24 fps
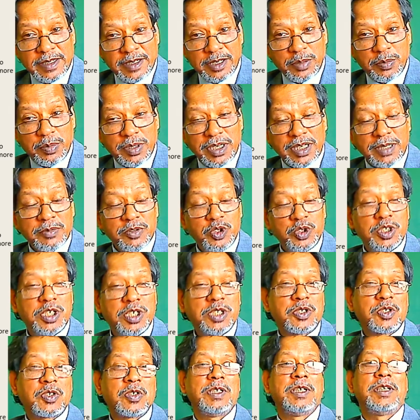it becomes
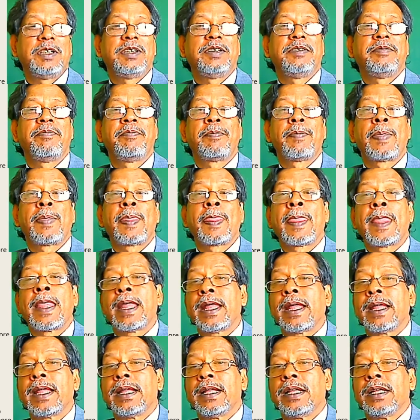just liye.
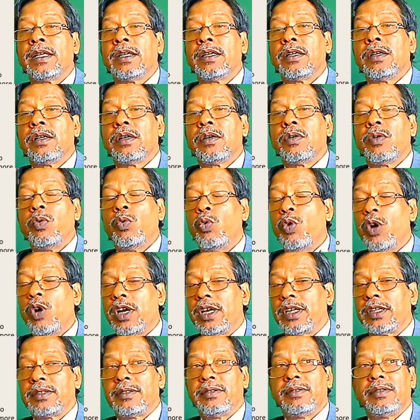
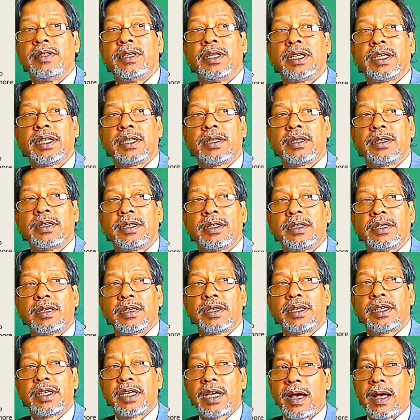What?
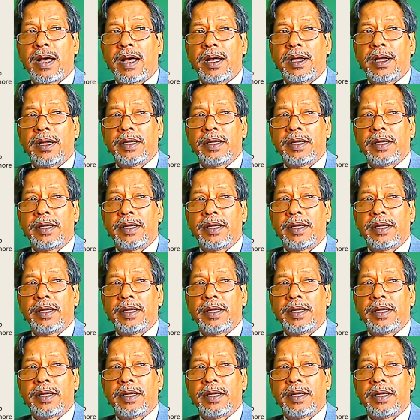Kya?